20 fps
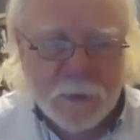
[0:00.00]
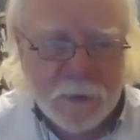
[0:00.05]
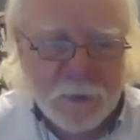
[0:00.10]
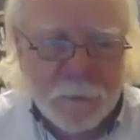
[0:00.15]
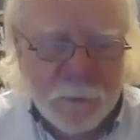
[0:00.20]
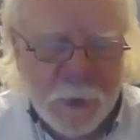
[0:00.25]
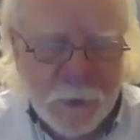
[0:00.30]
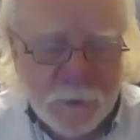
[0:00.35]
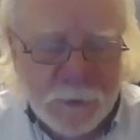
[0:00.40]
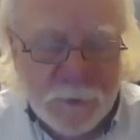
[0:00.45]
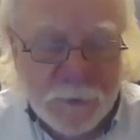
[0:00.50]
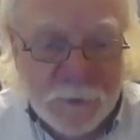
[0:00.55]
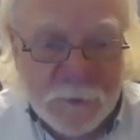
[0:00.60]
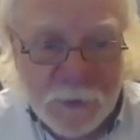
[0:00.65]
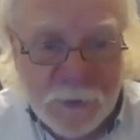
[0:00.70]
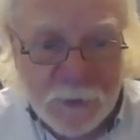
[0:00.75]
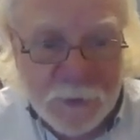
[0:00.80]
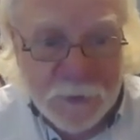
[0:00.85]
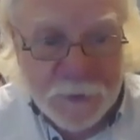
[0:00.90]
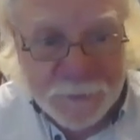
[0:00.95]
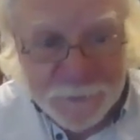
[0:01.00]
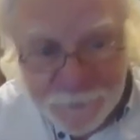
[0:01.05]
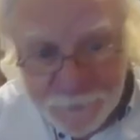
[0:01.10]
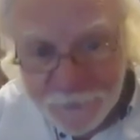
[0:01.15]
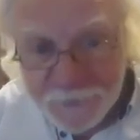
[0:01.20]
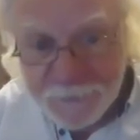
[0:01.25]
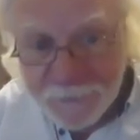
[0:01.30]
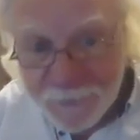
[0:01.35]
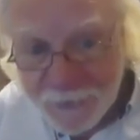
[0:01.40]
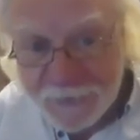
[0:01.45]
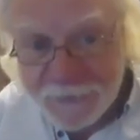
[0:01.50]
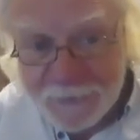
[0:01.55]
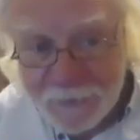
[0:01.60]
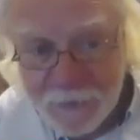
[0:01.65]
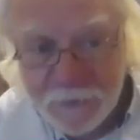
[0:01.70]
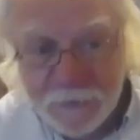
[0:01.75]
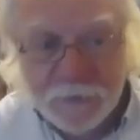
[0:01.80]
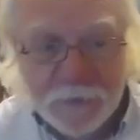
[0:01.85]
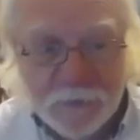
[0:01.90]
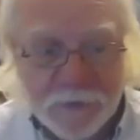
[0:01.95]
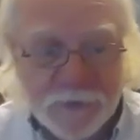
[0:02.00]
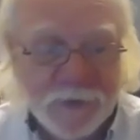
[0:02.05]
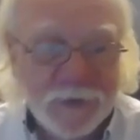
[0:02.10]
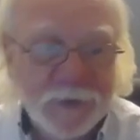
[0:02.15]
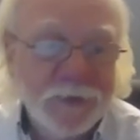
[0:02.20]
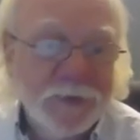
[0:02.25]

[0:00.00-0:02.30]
in about uh, going back ten years